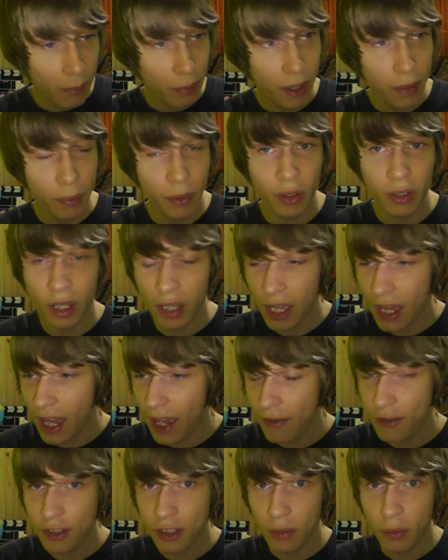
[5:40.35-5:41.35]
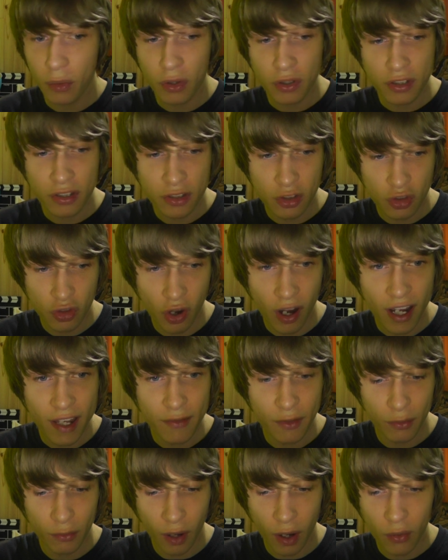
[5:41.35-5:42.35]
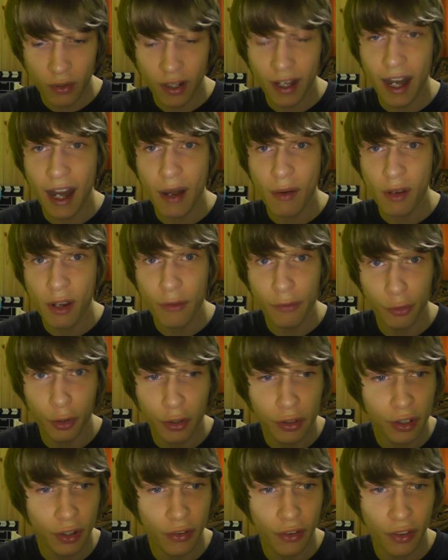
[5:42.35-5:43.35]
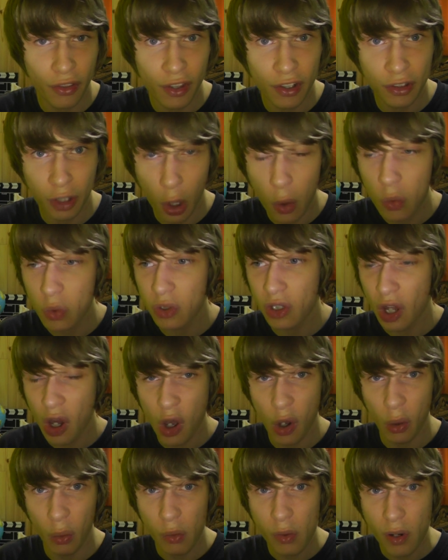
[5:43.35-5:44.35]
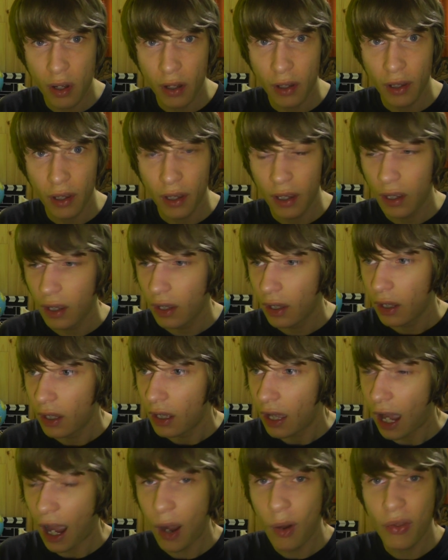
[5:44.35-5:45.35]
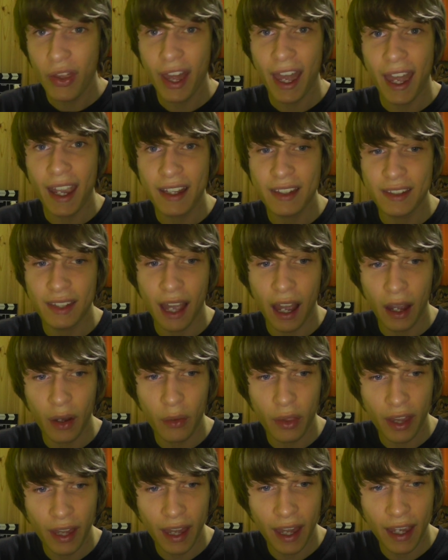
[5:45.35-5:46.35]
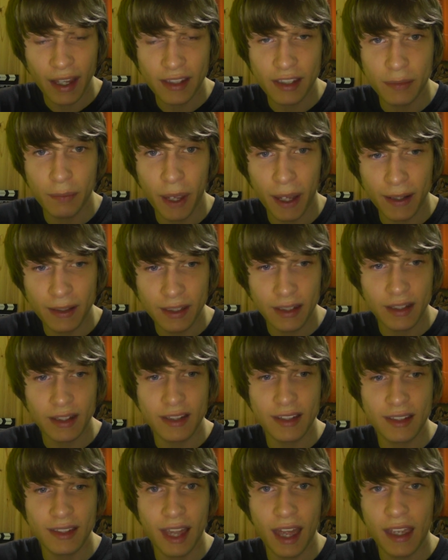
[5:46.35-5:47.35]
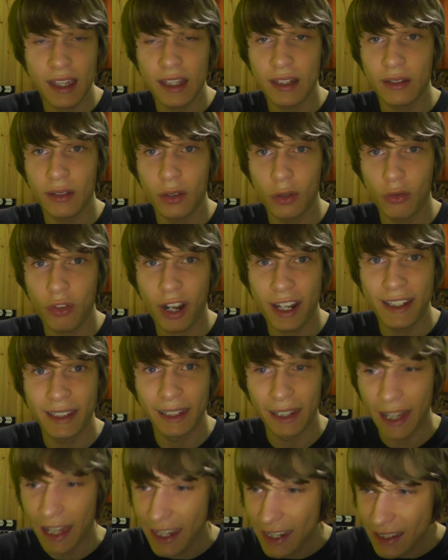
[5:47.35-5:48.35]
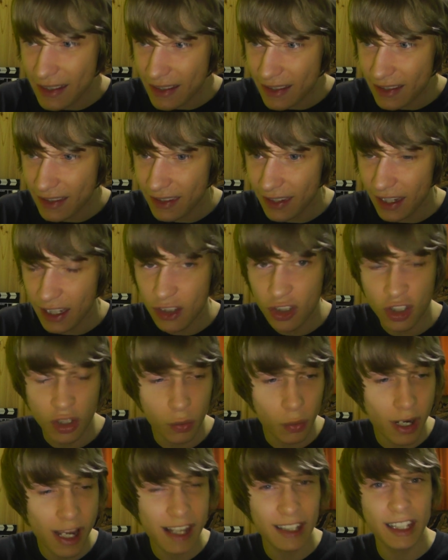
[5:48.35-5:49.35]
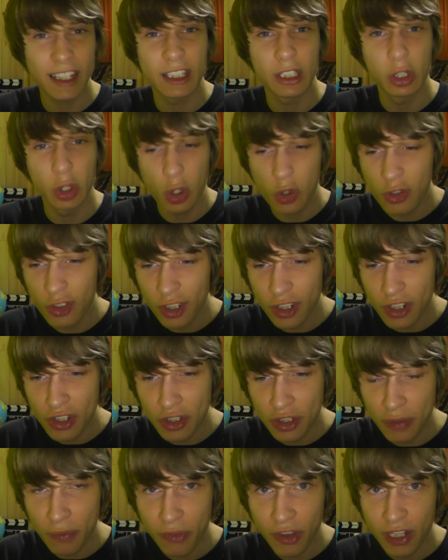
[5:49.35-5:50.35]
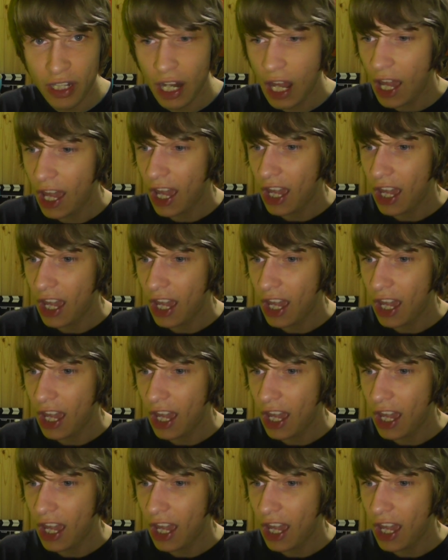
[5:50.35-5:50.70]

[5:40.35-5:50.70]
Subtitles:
People, if someone's driving around an area of London that they don't know, how they're expected to stay in the right lanes in somewhere like London or something?